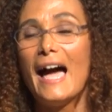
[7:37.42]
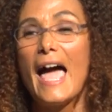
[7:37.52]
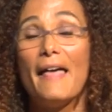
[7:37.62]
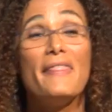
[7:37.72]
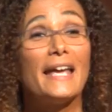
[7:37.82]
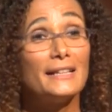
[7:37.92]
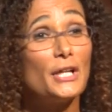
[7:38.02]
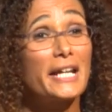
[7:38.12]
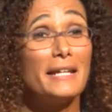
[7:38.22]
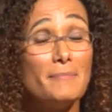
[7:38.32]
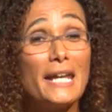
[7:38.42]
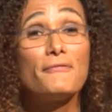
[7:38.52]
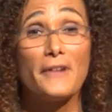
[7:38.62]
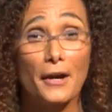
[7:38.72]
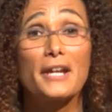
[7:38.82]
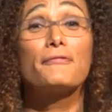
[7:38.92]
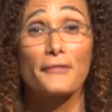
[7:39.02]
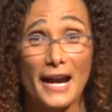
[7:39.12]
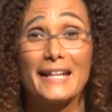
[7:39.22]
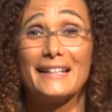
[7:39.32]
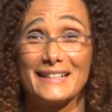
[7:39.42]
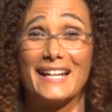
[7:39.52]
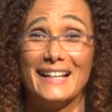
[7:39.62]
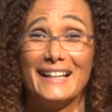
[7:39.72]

And they look at me very frightened